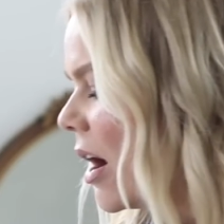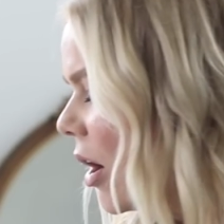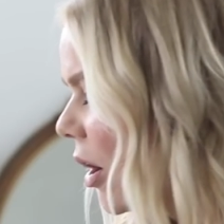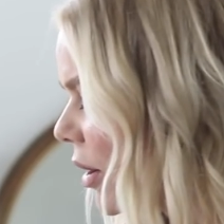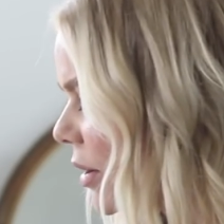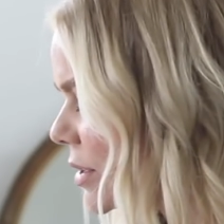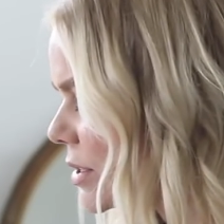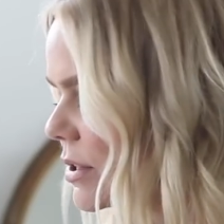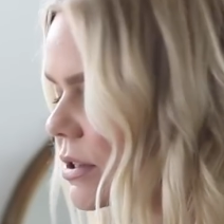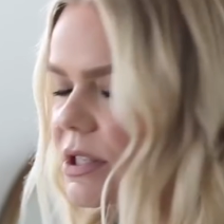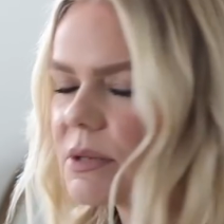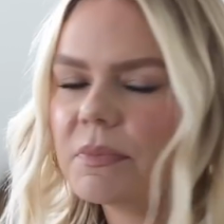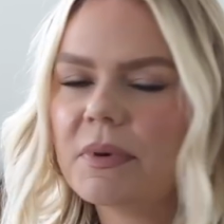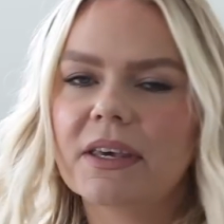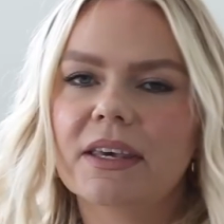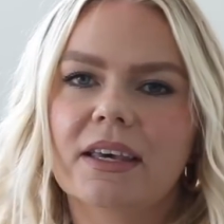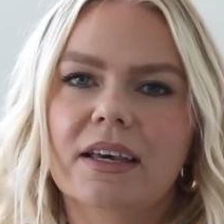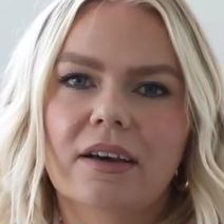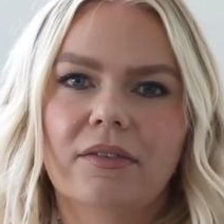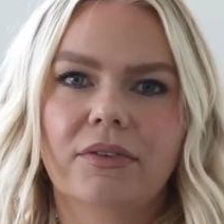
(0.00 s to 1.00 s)
Also,
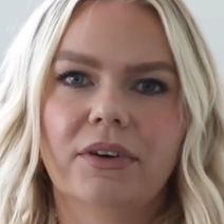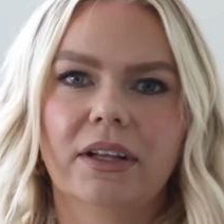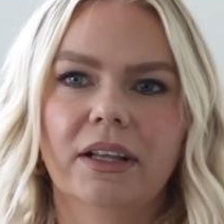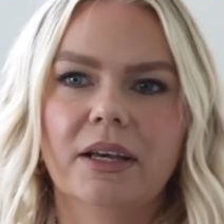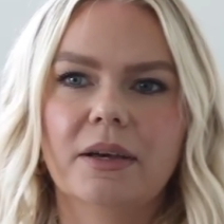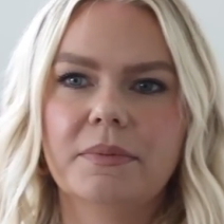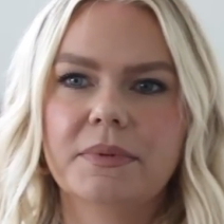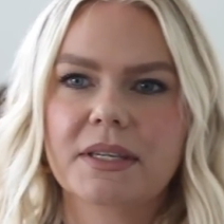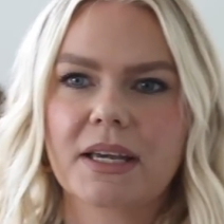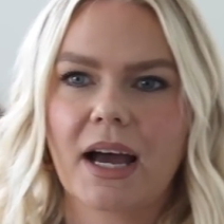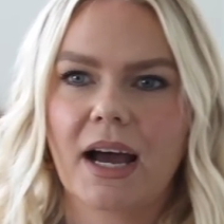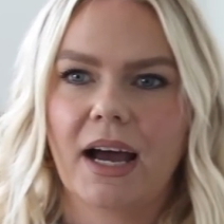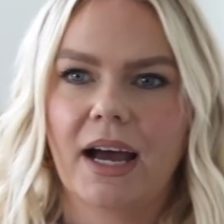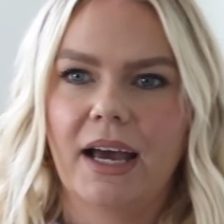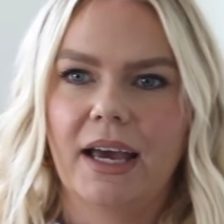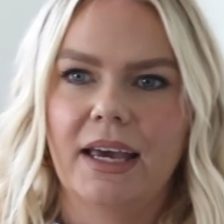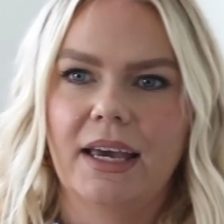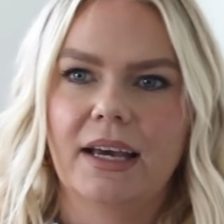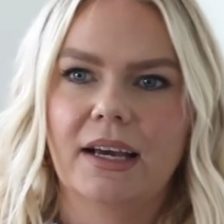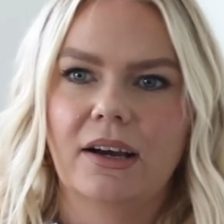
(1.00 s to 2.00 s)
speaking of clips,
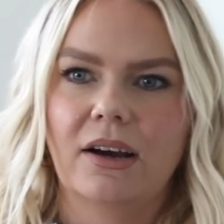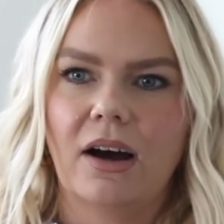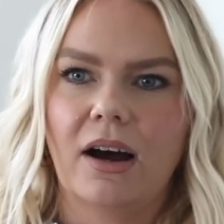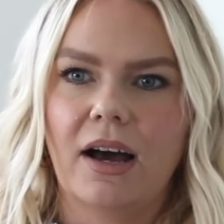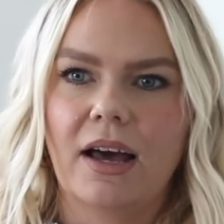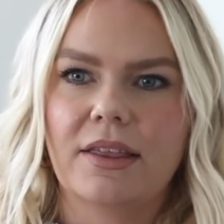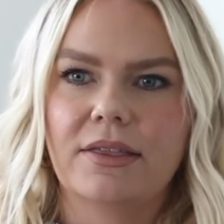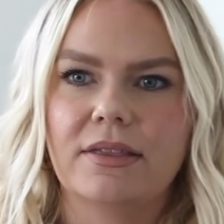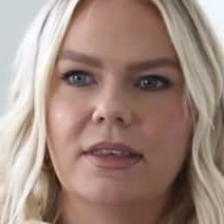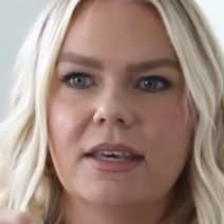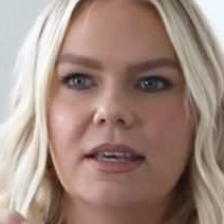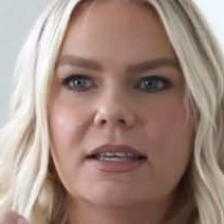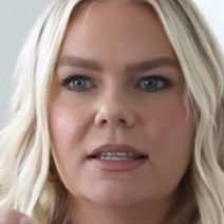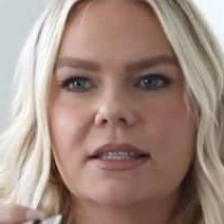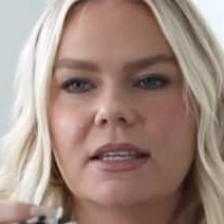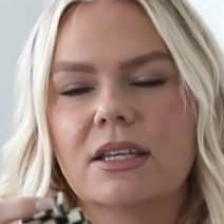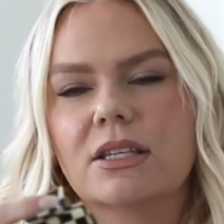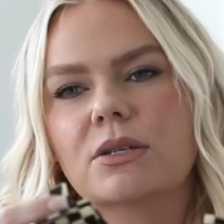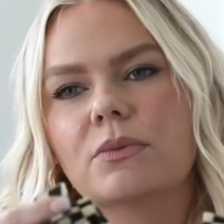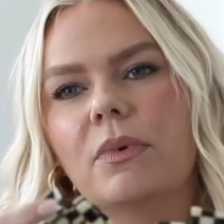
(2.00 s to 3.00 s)
I got
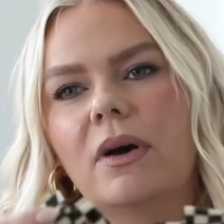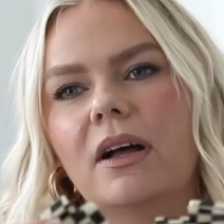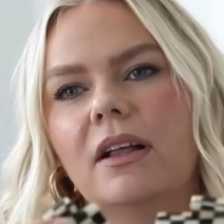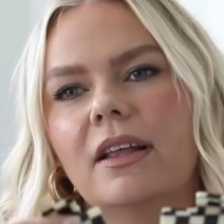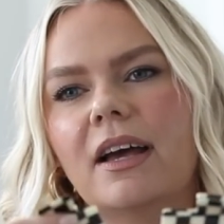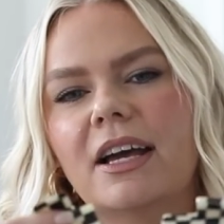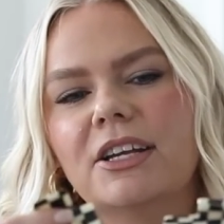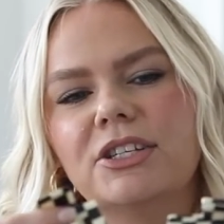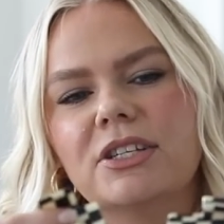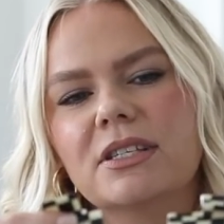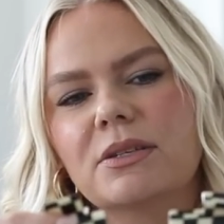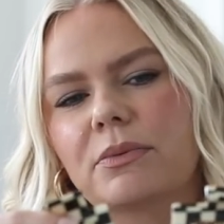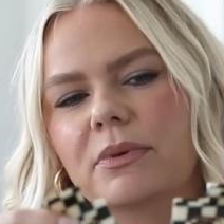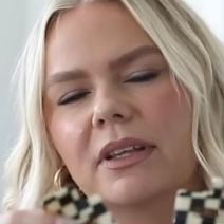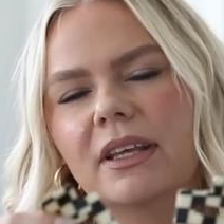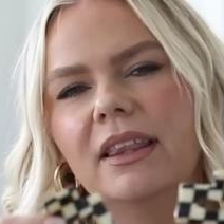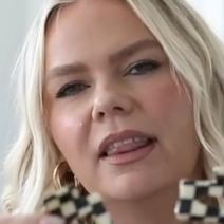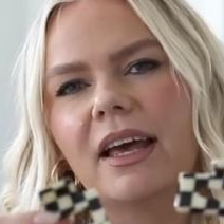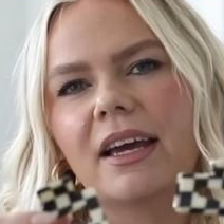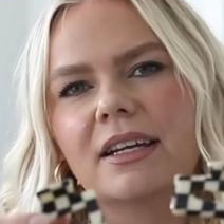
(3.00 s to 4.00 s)
these as well. I just
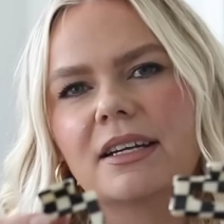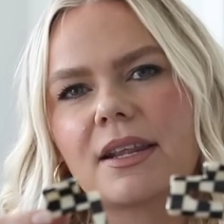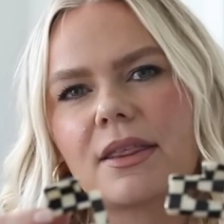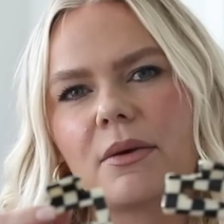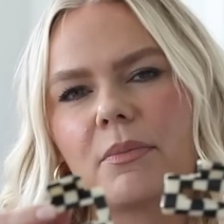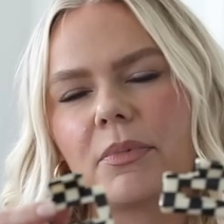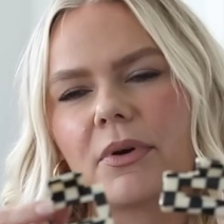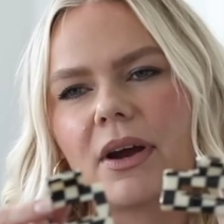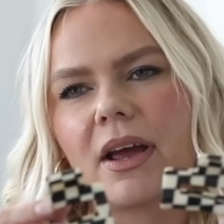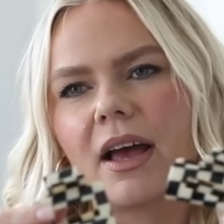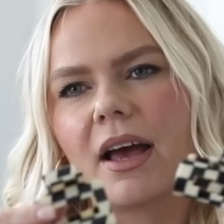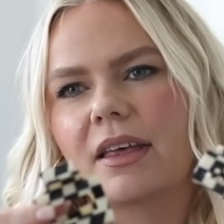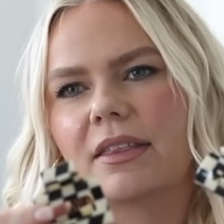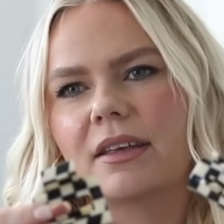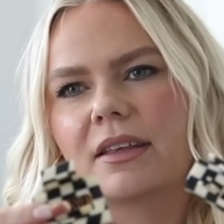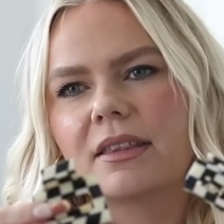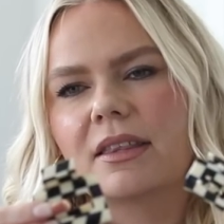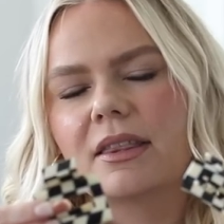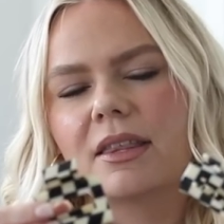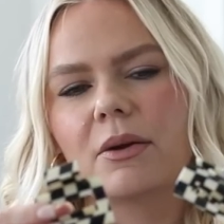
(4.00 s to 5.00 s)
really liked the print. I
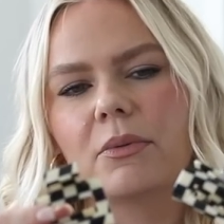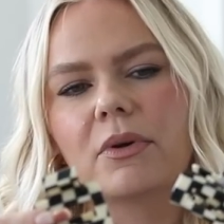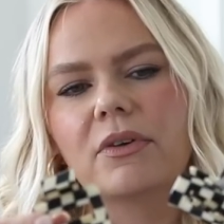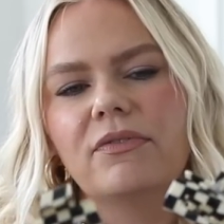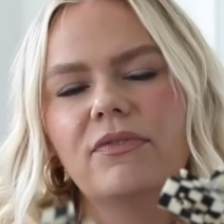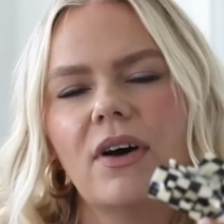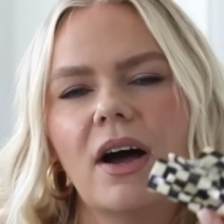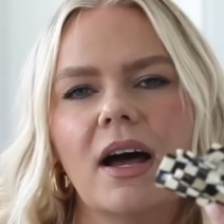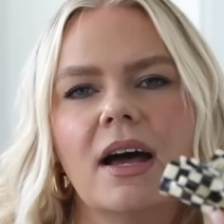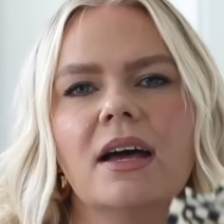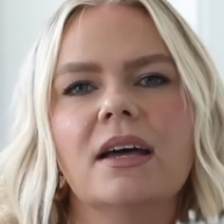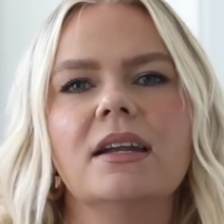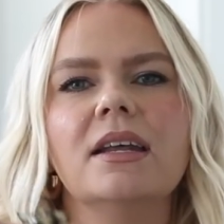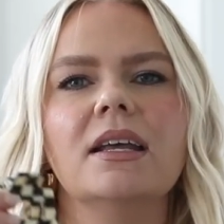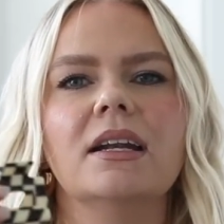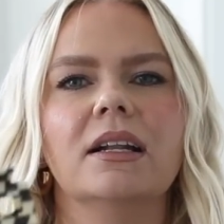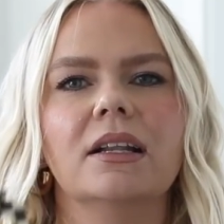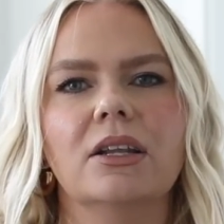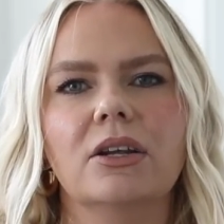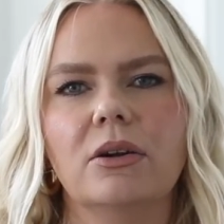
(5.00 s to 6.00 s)
thought that they were fun
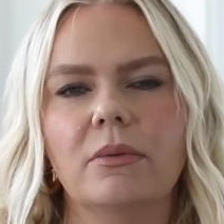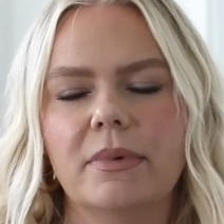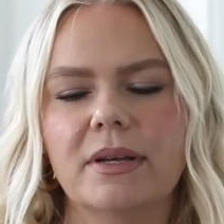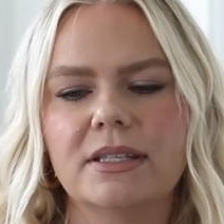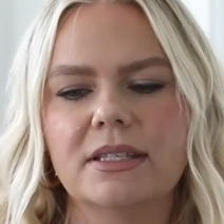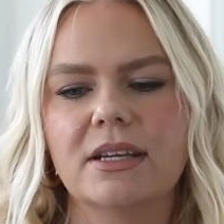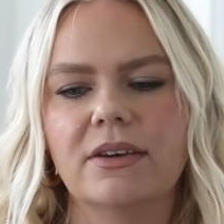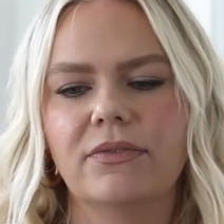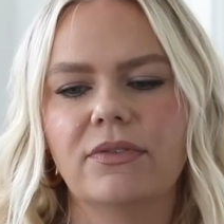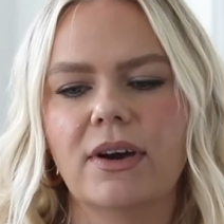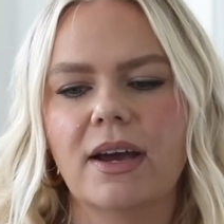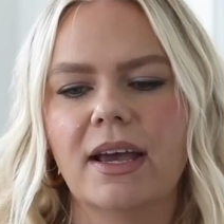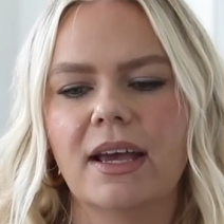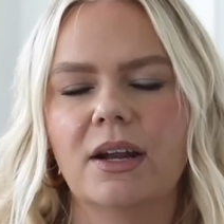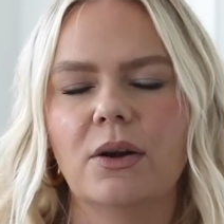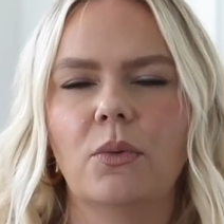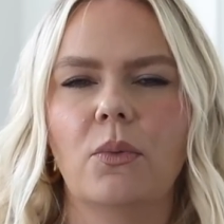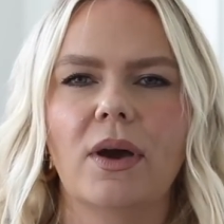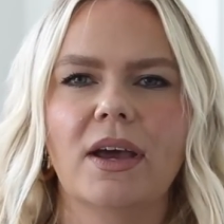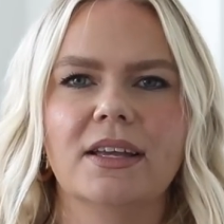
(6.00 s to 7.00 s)
and a little bit different,
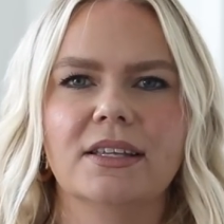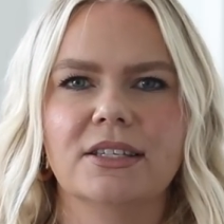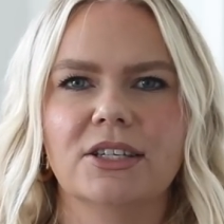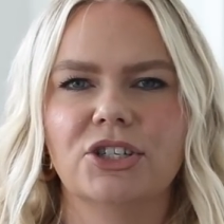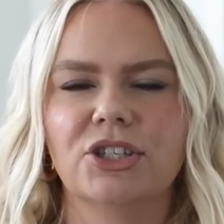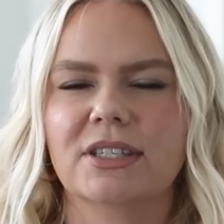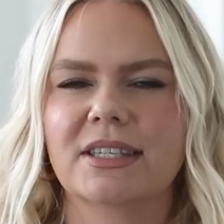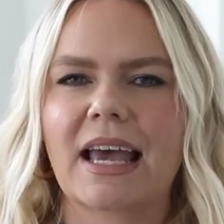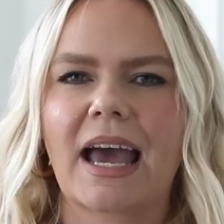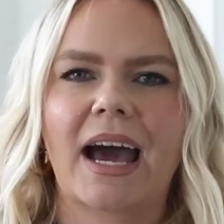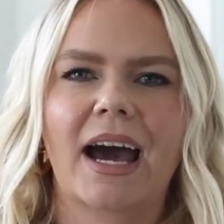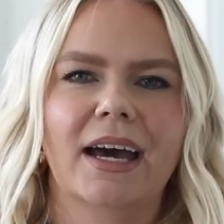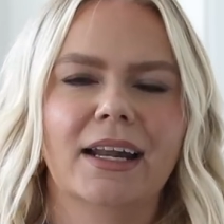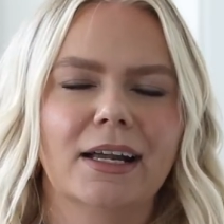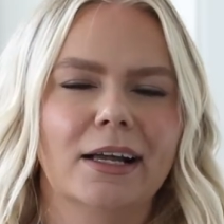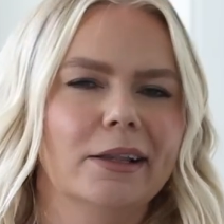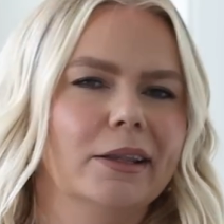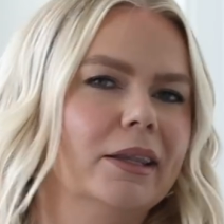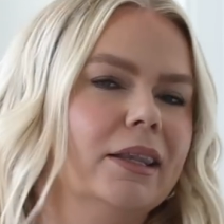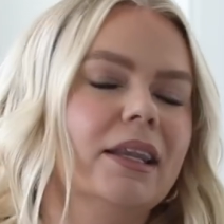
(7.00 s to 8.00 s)
and a way to just add
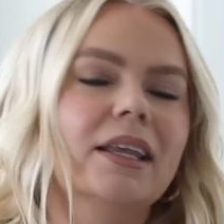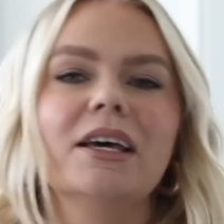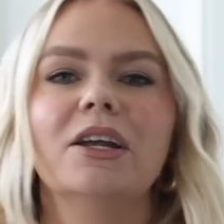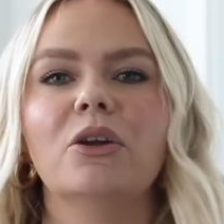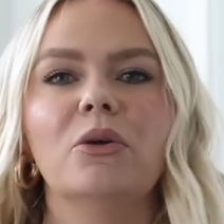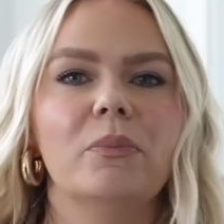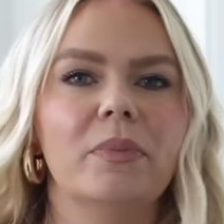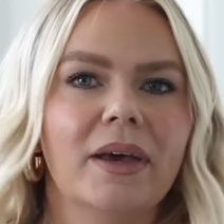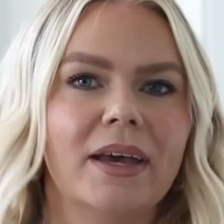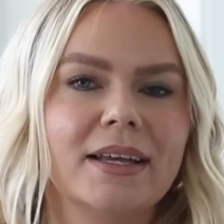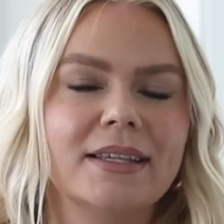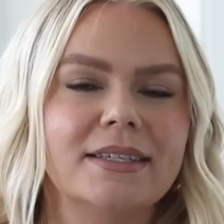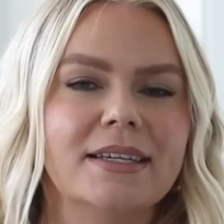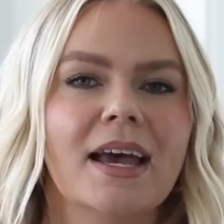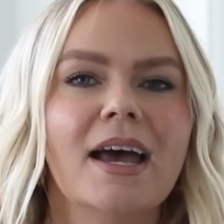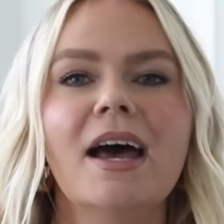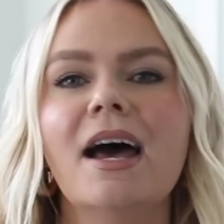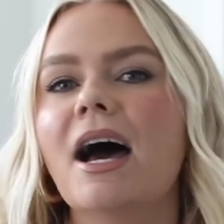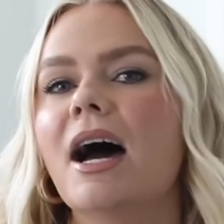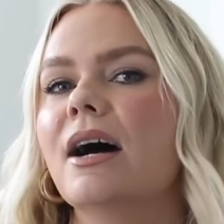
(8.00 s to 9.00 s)
a little bit
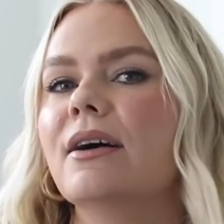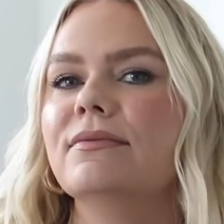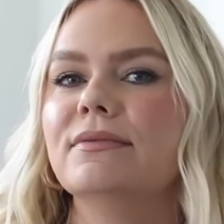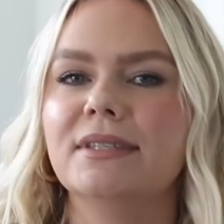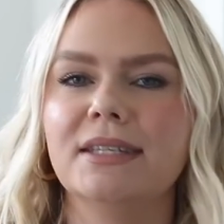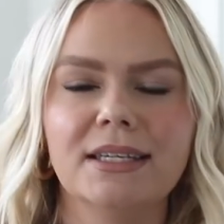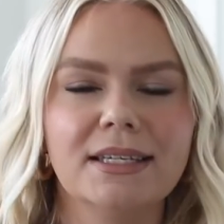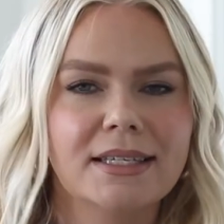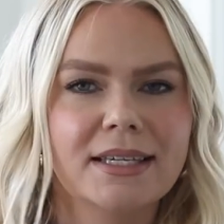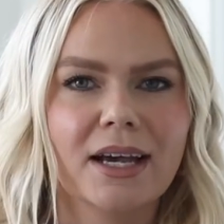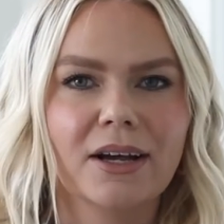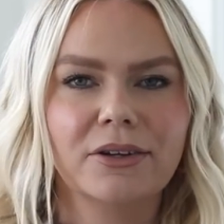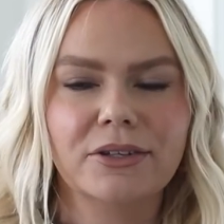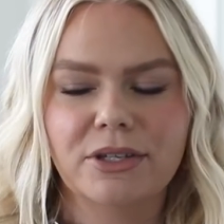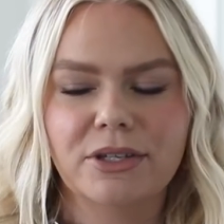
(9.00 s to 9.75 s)
of detail